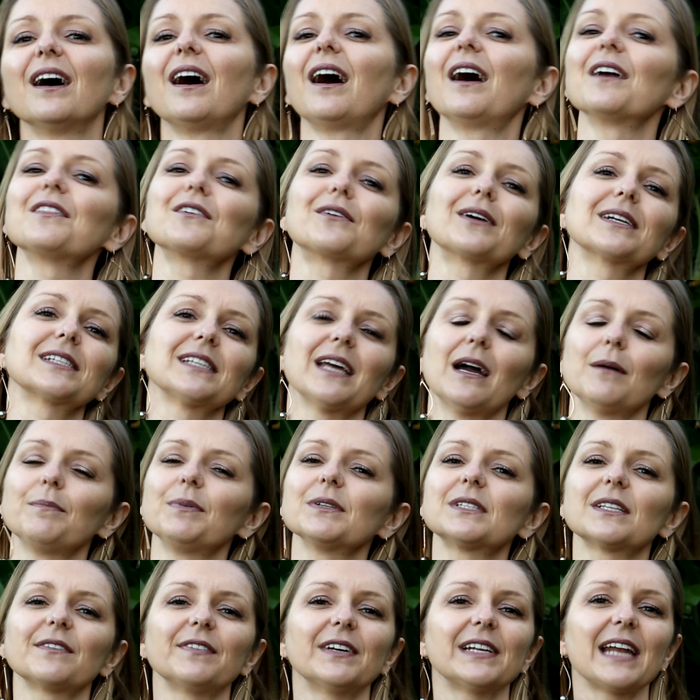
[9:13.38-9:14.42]
Other
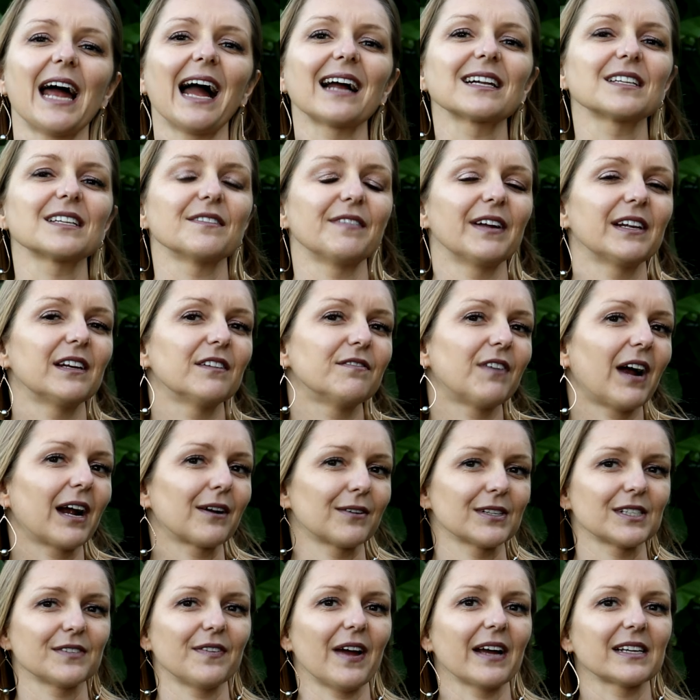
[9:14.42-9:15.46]
examples of inactivated
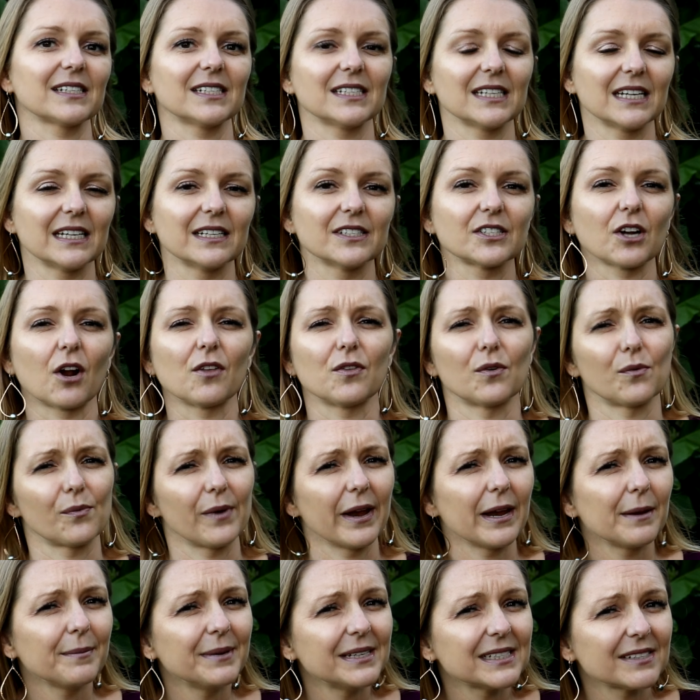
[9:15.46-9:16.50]
virus vaccines are the
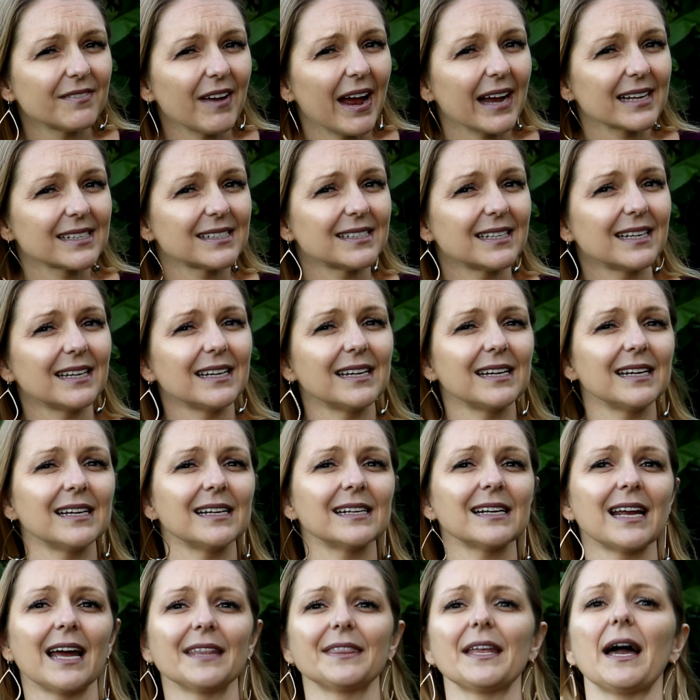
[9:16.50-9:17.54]
rabies
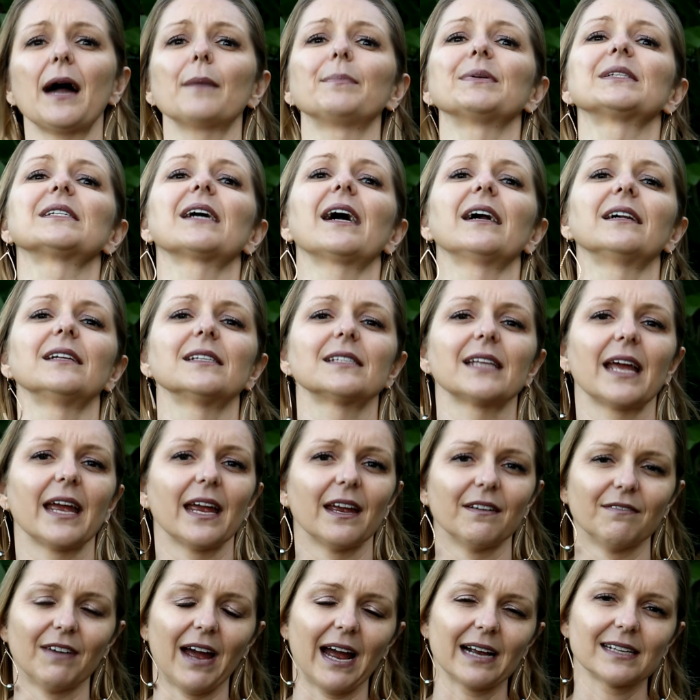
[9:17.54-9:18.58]
vaccine and the hepatitis
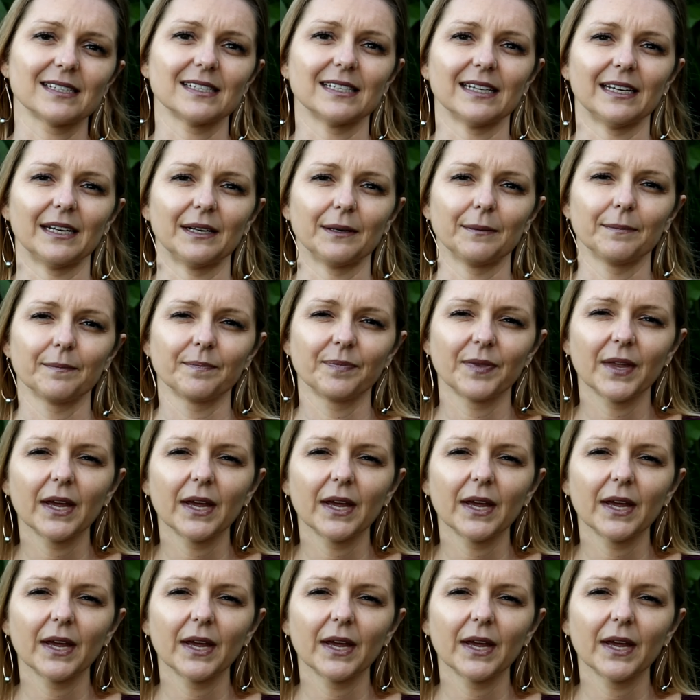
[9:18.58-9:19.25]
A vaccine.